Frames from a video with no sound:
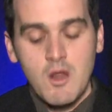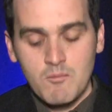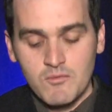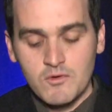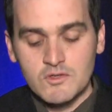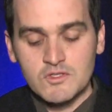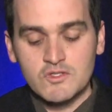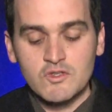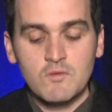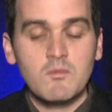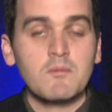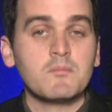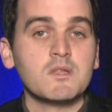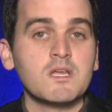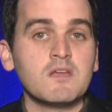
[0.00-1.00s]

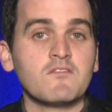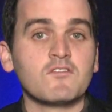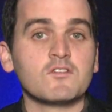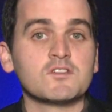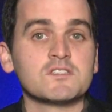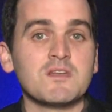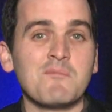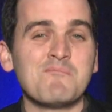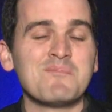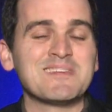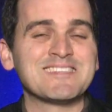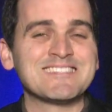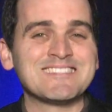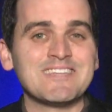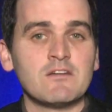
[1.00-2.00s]
presumably for some
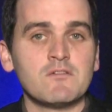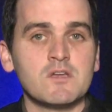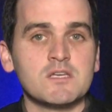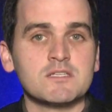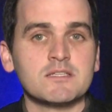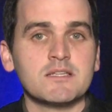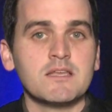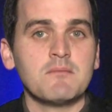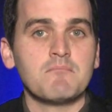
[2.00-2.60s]
mysteriously